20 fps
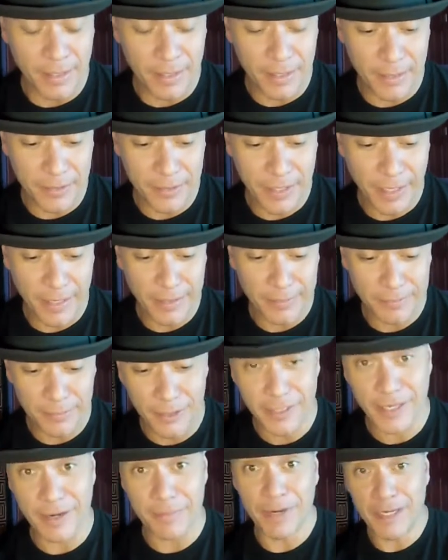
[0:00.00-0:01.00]
Okay,
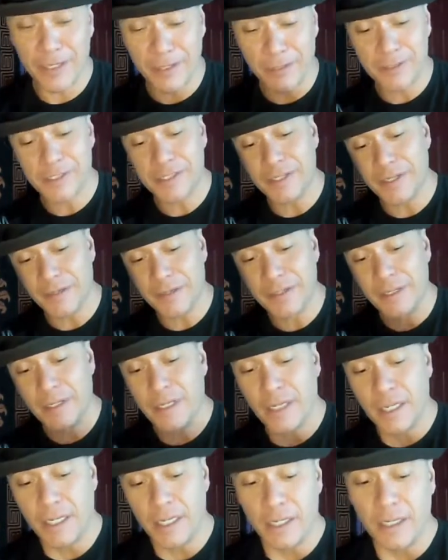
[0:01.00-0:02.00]
looking at my notes here.
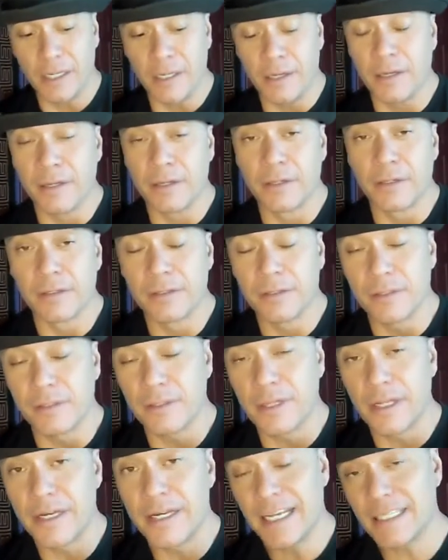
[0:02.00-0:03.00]

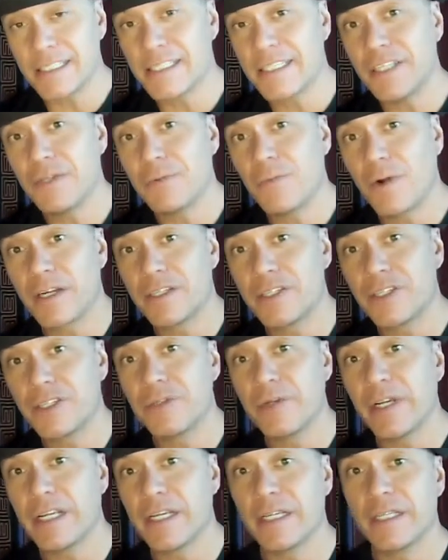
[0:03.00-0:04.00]
The next thing you want to
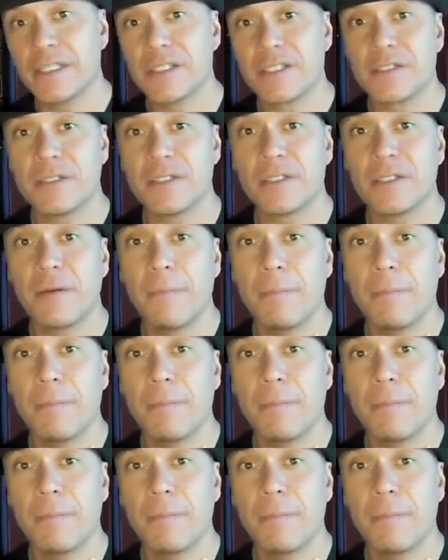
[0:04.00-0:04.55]
do is